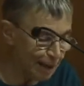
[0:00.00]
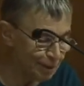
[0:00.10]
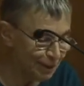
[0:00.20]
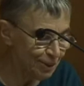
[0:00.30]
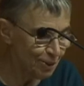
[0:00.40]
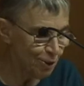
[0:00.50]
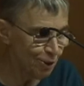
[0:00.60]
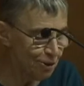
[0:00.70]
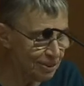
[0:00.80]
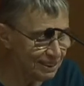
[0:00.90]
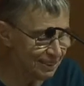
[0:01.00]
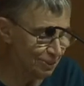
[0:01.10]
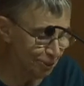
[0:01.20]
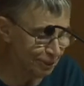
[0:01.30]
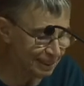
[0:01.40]
cabal or junta
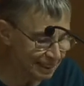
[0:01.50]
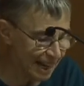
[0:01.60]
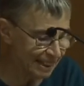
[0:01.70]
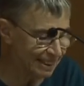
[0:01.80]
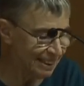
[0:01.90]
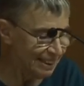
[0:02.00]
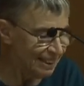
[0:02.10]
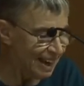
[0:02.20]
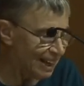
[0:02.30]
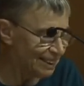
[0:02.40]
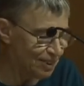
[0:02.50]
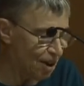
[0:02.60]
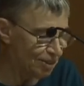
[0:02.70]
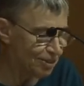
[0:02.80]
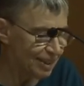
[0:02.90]
or sect has
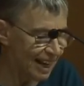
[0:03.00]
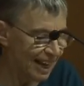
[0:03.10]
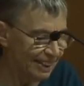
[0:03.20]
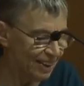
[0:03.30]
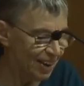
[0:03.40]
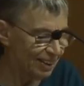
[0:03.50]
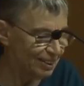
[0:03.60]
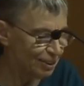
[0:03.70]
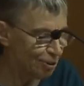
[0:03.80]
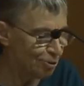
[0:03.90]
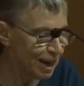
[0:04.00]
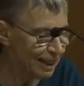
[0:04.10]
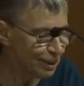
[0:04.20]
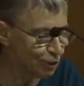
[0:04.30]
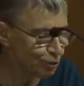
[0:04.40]
doctored the headlines,
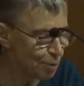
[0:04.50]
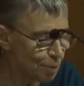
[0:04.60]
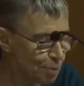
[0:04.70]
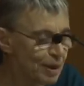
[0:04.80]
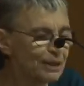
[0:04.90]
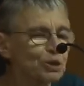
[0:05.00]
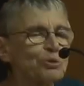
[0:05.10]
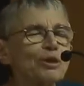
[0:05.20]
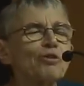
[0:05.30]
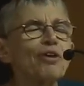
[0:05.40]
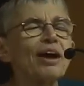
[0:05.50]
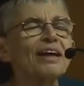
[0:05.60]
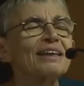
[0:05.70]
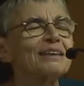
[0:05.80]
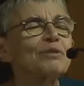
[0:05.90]
arranged for perpetual
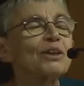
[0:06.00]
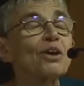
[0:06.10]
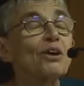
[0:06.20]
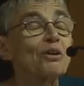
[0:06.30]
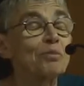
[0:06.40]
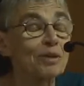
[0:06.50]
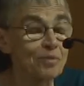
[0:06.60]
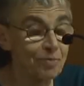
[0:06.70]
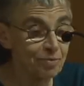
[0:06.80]
cries of alarm